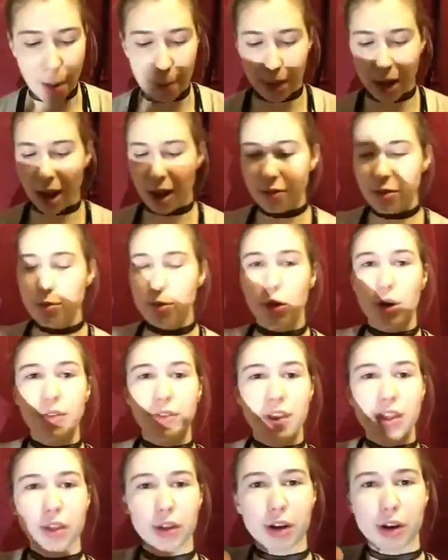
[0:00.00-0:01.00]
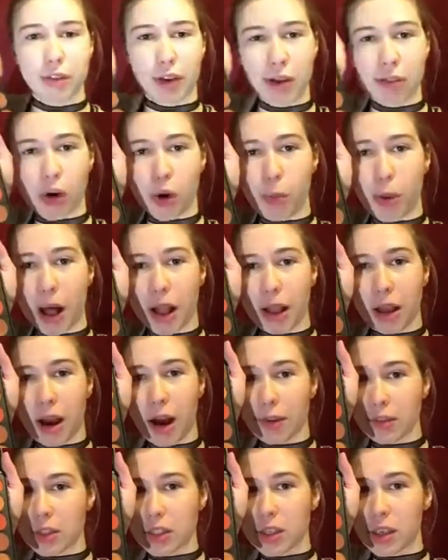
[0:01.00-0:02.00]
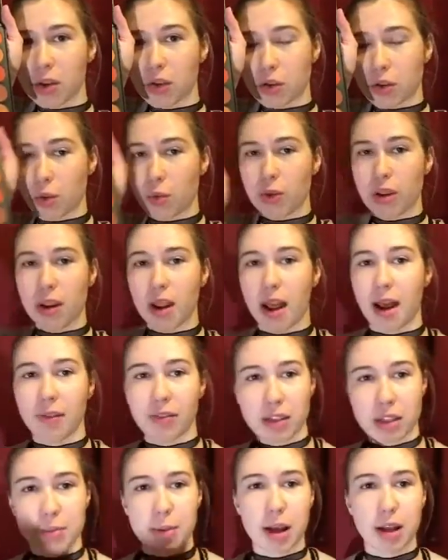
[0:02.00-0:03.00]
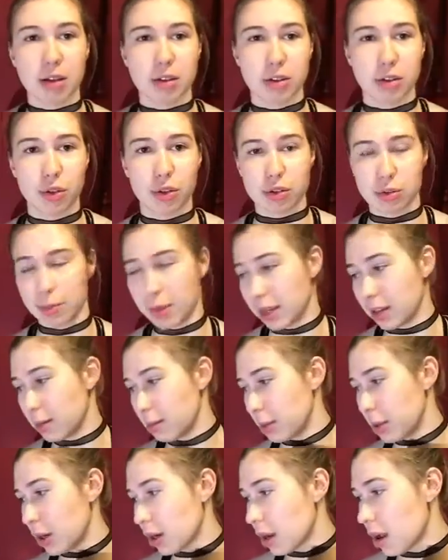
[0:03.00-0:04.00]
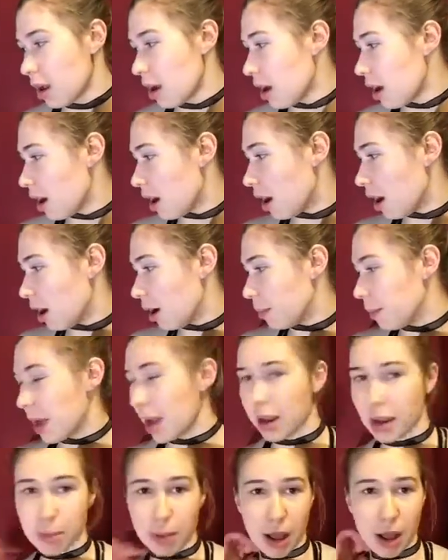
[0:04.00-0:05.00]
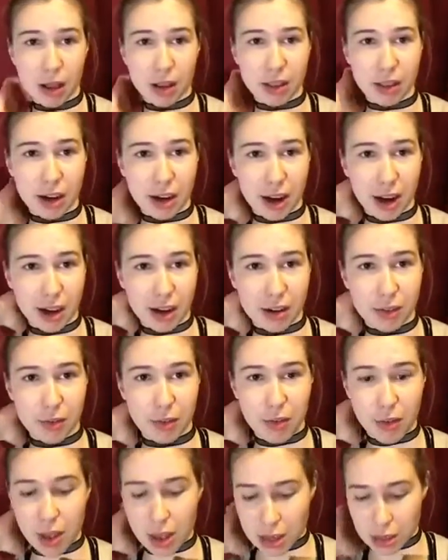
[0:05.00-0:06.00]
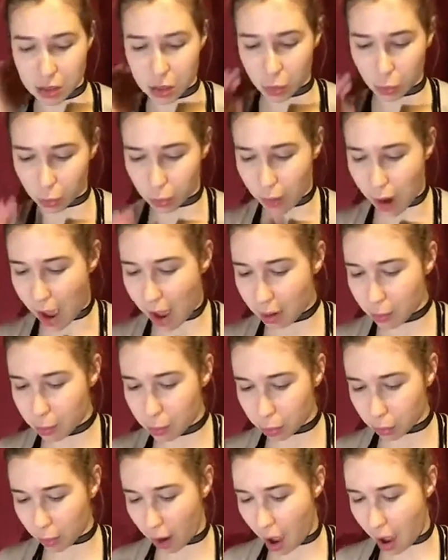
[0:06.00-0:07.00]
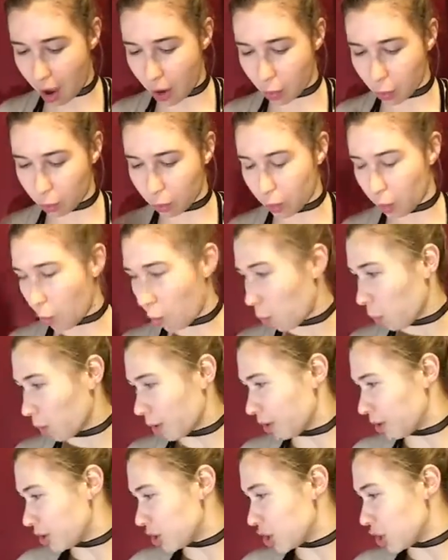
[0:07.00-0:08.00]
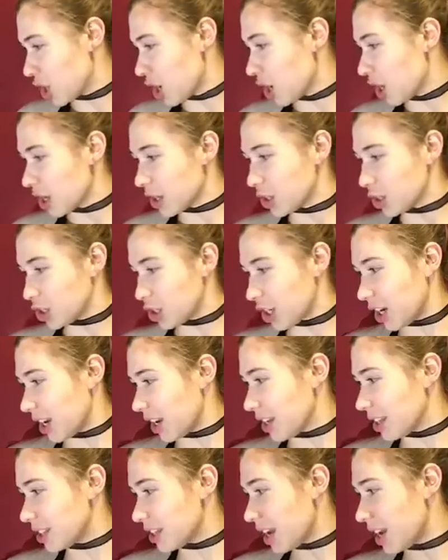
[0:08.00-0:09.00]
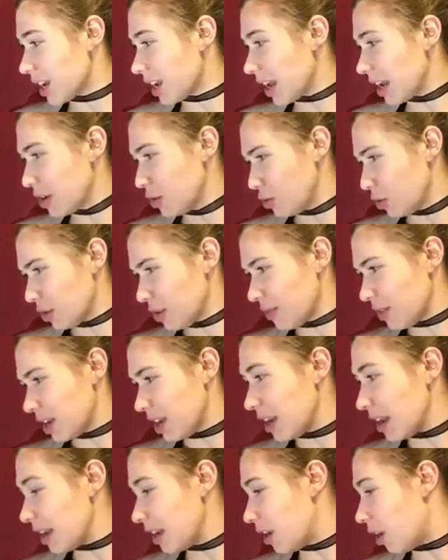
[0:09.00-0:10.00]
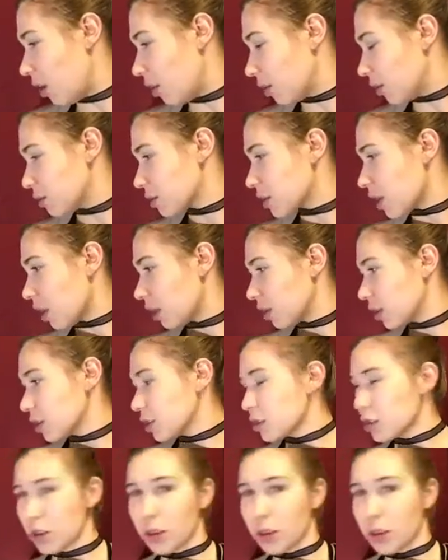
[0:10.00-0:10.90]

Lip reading: But I have the Morphe 35O palette. Obviously, you don't need to have this palette to do this makeup look. Any palette that kind of is red, brown, orange shades. And again, you don't even need all those colors.